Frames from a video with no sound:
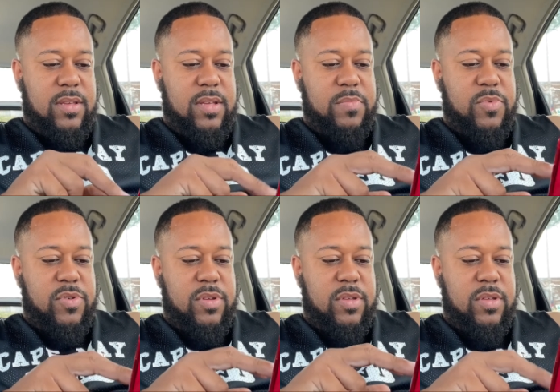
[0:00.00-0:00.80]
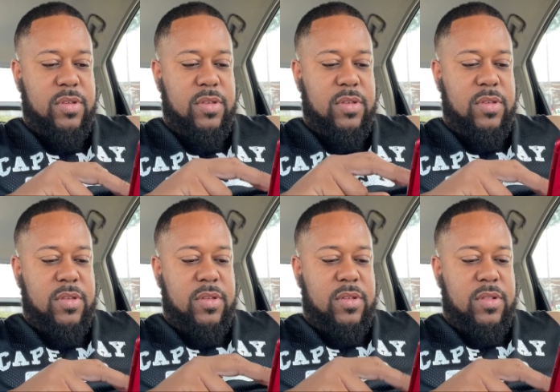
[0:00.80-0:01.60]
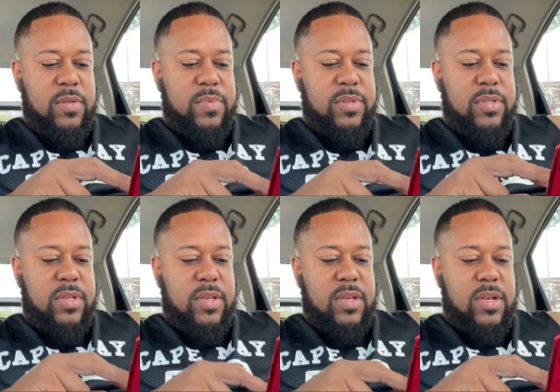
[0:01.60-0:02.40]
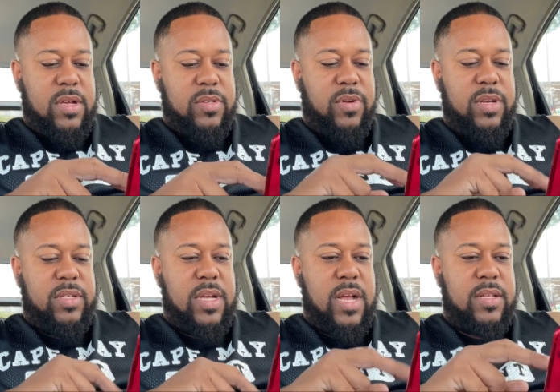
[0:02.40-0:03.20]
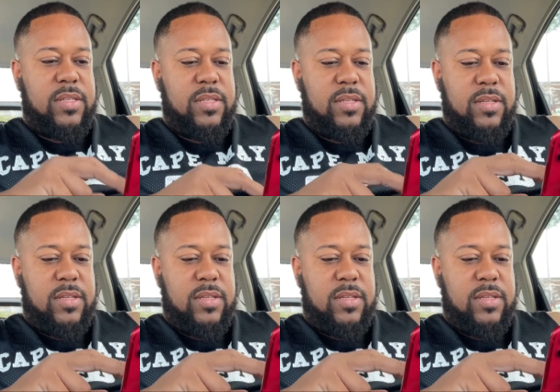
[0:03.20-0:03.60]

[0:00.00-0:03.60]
Come on. Let me see uh, screenshots.